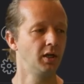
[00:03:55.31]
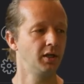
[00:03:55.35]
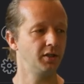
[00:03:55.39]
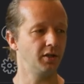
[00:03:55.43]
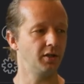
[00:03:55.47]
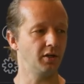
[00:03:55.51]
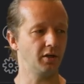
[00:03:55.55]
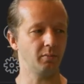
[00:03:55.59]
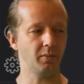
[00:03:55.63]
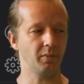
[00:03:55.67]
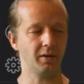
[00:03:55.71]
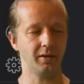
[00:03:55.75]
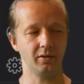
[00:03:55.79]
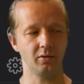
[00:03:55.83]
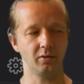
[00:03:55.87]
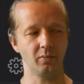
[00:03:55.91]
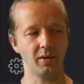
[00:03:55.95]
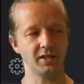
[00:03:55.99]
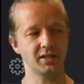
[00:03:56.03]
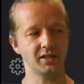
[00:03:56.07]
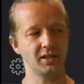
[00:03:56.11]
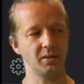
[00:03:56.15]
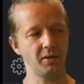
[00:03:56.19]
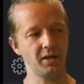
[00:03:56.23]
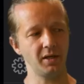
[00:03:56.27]
you know, you may, you may
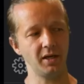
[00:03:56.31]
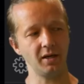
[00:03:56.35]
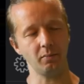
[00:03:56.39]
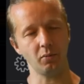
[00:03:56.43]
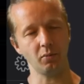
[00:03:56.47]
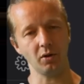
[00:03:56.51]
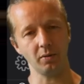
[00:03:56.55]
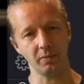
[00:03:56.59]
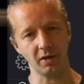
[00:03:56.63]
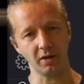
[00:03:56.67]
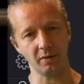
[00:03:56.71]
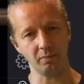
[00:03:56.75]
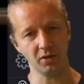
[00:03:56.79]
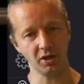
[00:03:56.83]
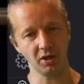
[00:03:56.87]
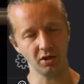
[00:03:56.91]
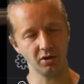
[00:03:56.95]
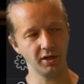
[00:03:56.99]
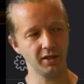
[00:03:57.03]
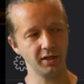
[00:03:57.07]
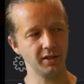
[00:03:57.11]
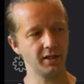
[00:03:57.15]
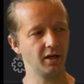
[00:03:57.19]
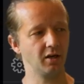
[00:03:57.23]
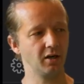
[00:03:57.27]
see me hit a
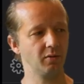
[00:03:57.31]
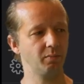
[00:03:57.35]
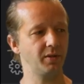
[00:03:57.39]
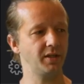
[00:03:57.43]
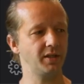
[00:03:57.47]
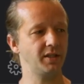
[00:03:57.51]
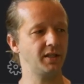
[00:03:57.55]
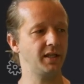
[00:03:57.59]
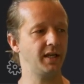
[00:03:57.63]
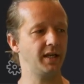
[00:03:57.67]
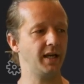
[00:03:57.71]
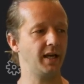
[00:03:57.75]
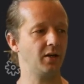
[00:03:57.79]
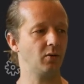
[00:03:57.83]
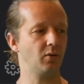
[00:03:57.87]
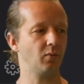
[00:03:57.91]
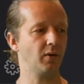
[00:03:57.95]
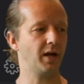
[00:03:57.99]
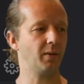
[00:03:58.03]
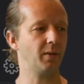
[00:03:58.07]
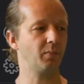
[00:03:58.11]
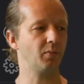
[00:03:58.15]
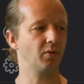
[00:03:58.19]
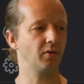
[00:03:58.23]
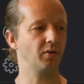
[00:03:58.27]
period there, BTN
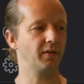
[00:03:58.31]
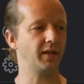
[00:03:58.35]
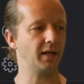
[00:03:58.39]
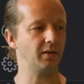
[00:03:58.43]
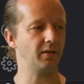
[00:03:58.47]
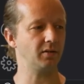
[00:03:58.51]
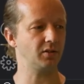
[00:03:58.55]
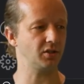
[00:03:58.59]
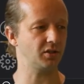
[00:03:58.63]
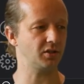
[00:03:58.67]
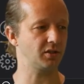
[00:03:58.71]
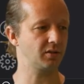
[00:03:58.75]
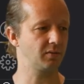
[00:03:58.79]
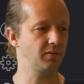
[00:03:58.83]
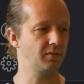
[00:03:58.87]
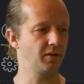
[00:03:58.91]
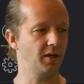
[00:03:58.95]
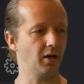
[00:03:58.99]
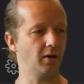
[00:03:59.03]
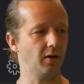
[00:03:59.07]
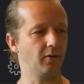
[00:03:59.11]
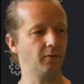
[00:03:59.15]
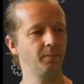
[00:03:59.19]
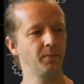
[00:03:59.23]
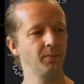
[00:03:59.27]
wrapper, that just, you
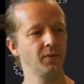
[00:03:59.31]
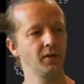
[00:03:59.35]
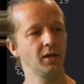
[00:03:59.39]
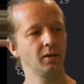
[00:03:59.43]
know,